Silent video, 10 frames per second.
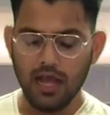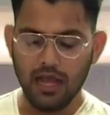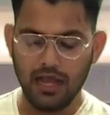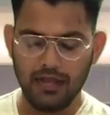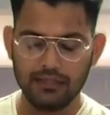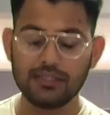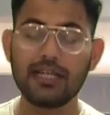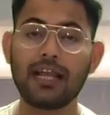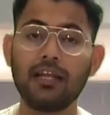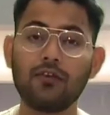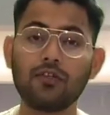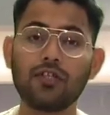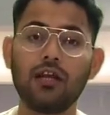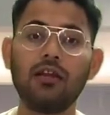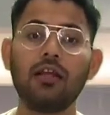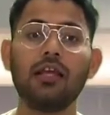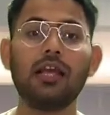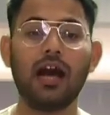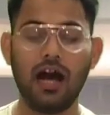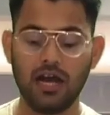And the second question
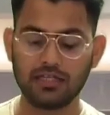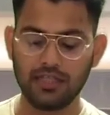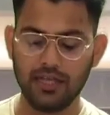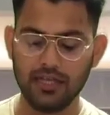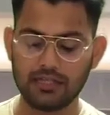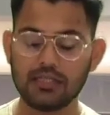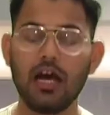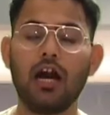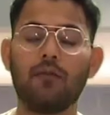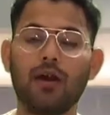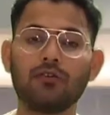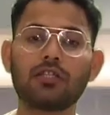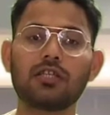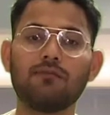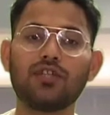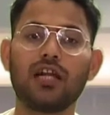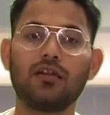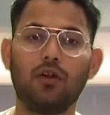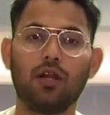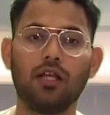he asks is about the subject
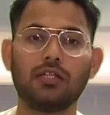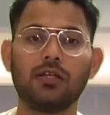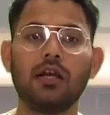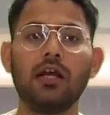knowledge.